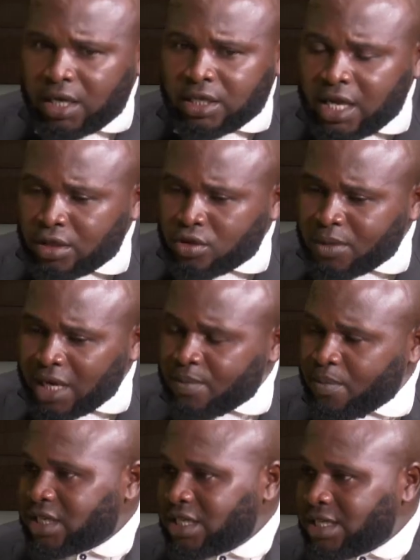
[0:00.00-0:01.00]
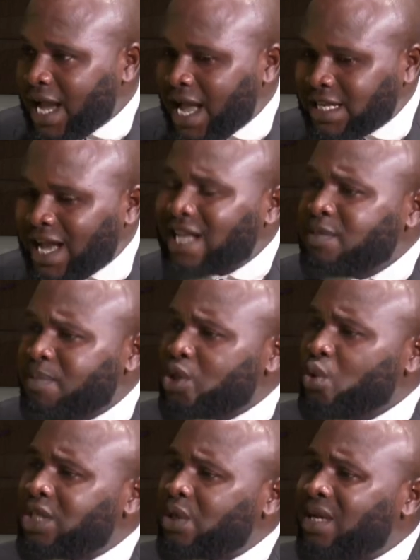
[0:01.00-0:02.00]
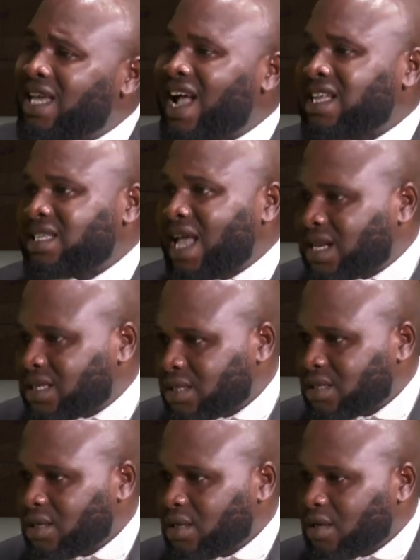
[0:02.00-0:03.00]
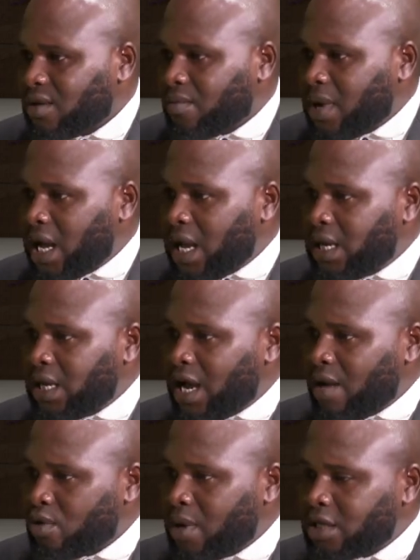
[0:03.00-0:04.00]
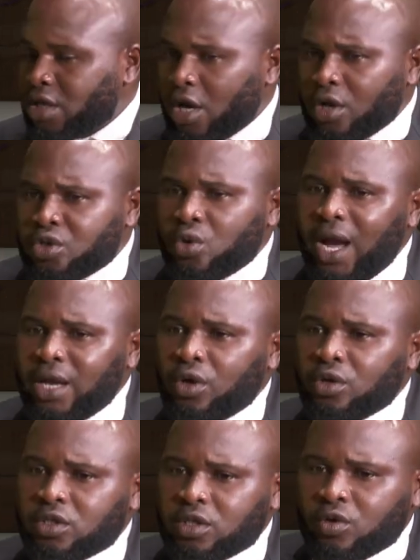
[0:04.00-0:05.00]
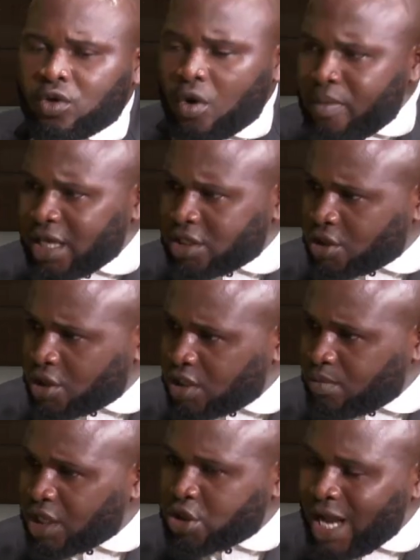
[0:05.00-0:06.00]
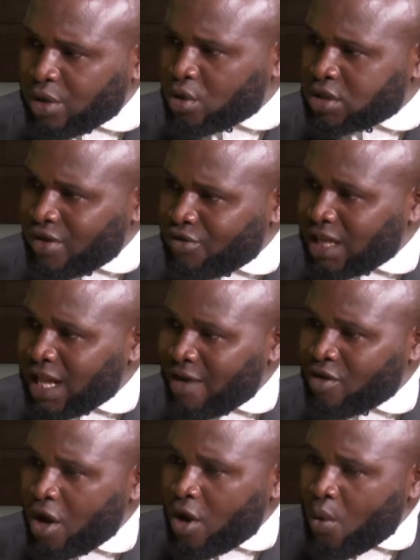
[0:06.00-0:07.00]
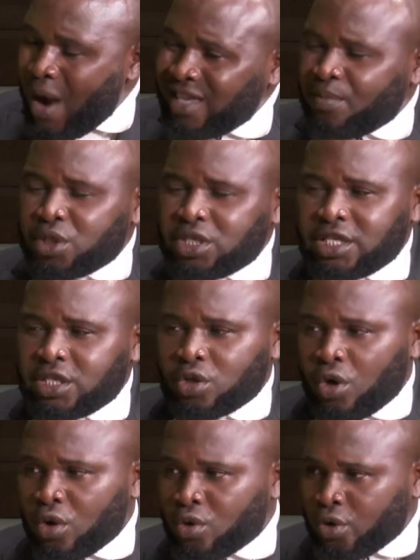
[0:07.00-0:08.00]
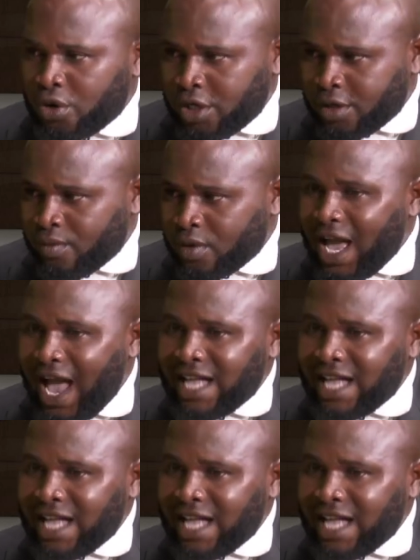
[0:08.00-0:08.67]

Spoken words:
It turns up that the person died, and this person was actually attacked by armed robbers. So why not commence the treatment, try to save the life while the process is ongoing?